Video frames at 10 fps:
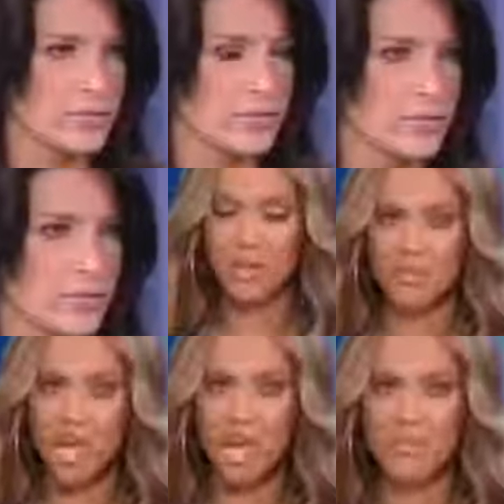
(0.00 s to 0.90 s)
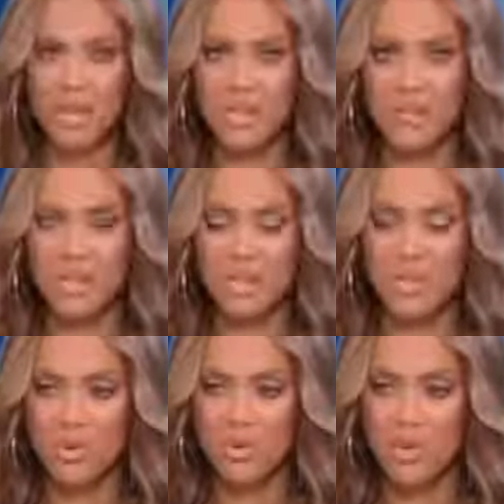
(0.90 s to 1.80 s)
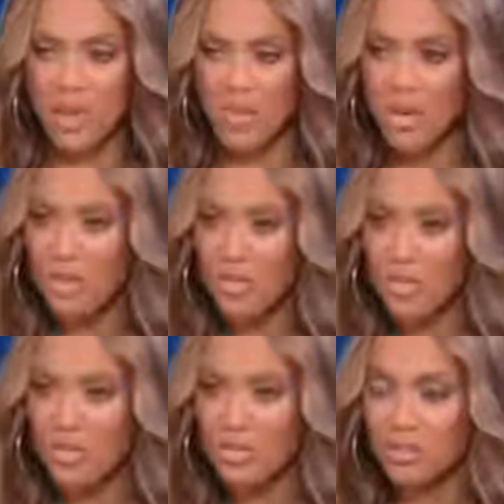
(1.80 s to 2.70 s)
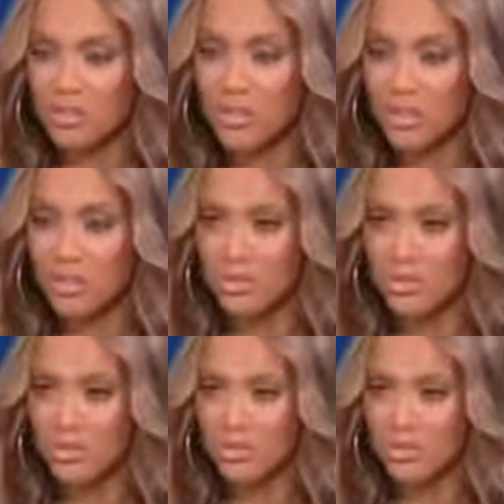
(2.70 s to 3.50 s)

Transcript: So do you think God makes a mistake with gay people, too?